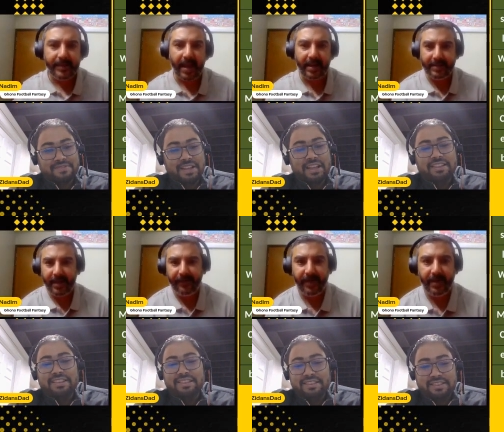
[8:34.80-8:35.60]
Speaker 1: Saka
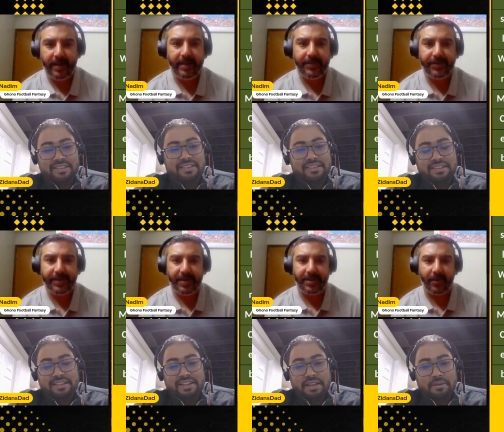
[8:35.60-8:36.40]
is definitely an
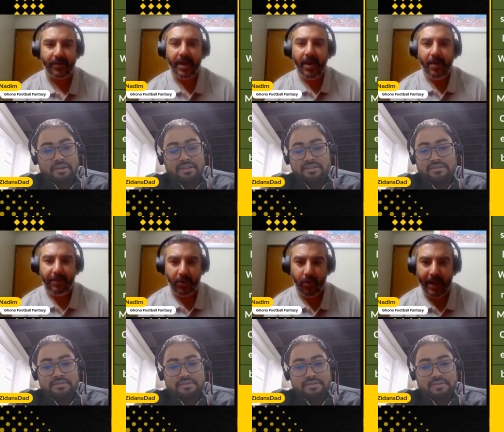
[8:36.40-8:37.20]
interesting shout.
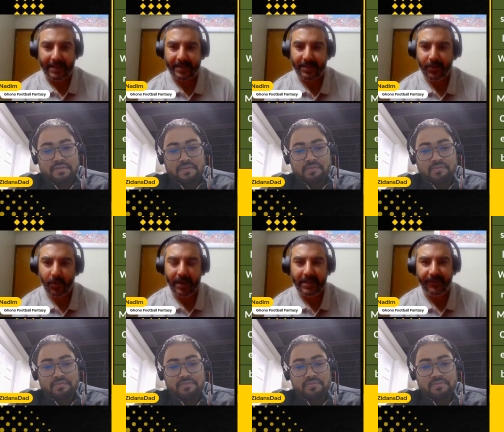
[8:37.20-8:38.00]
But who else?
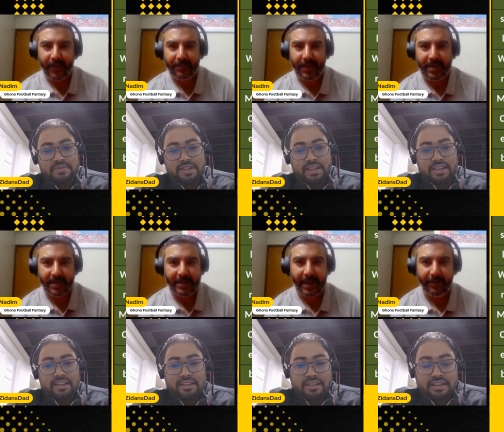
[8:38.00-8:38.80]
Who else from
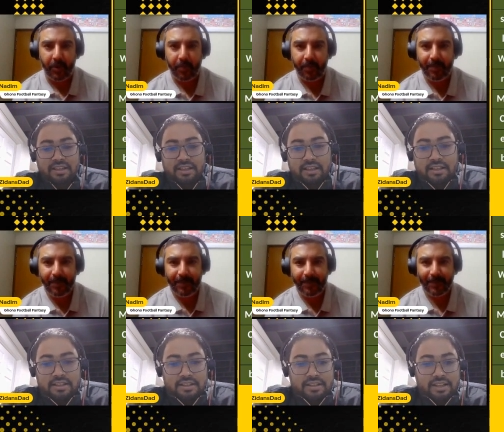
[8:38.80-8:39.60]
the table?
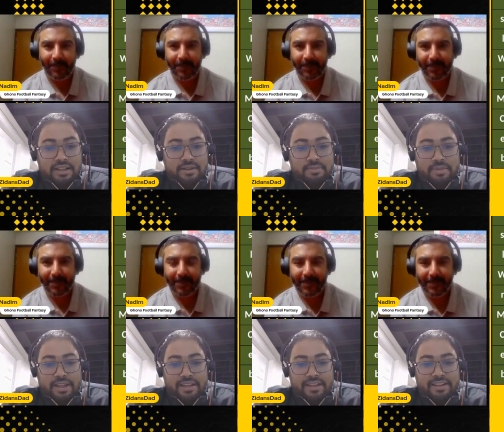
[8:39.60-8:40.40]
Uh,
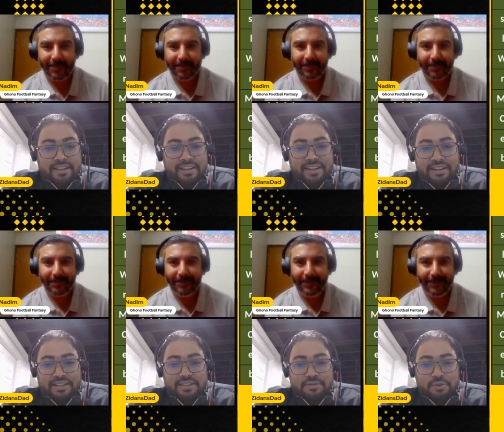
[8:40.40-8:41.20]
Speaker 2: again, uh,
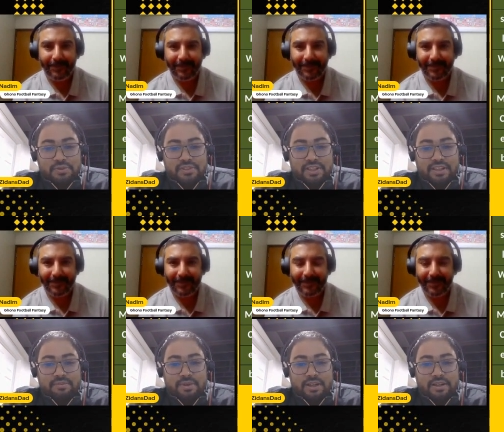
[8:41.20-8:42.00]
if you see,
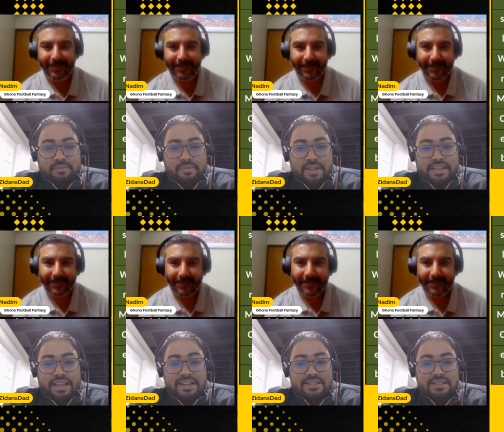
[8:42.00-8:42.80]
um, I think
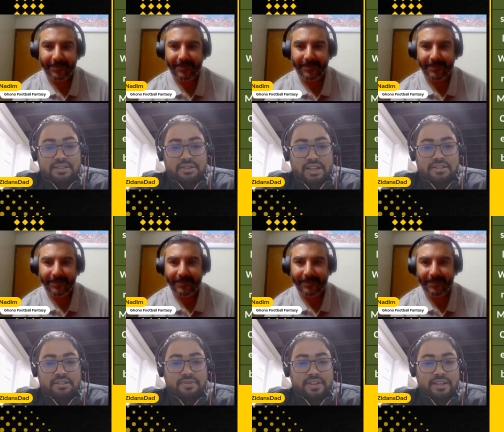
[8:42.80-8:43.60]
as
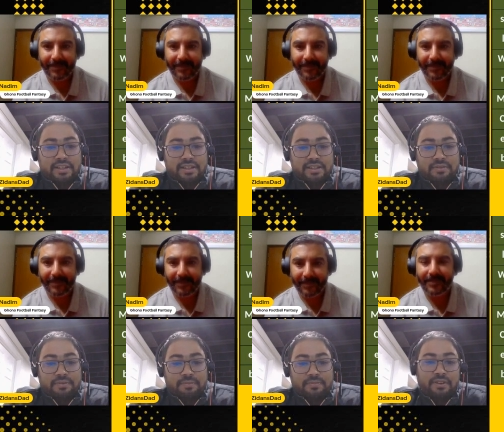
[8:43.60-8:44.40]
Aston Villa def
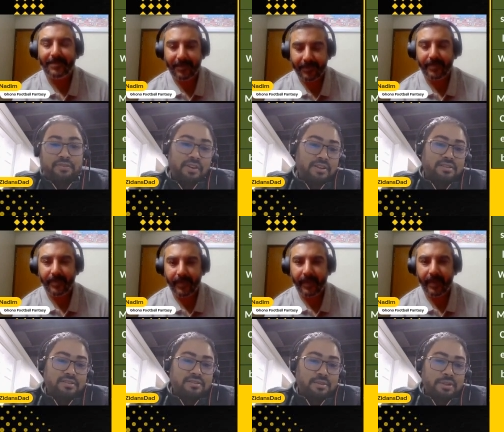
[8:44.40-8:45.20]

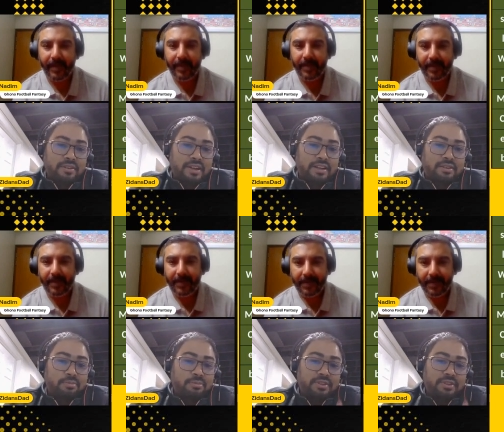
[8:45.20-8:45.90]
defenders, I mean, um,